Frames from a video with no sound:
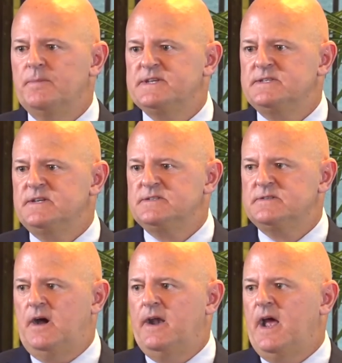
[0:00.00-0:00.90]
a business.
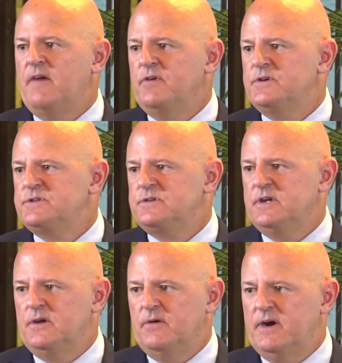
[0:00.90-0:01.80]
On average,
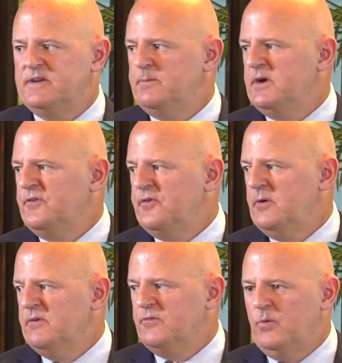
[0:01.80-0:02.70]
you know, our typical
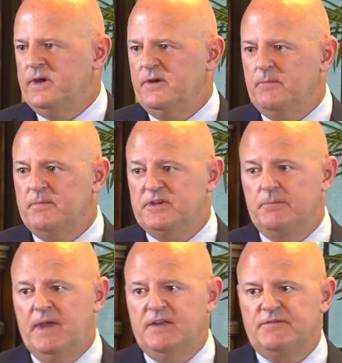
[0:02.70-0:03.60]
term is a one-year
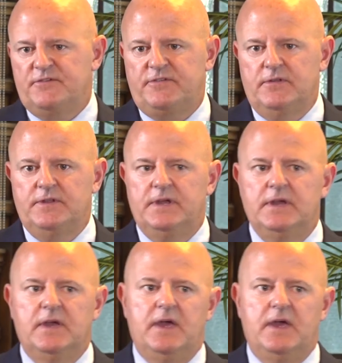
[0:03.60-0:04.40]
demand facility.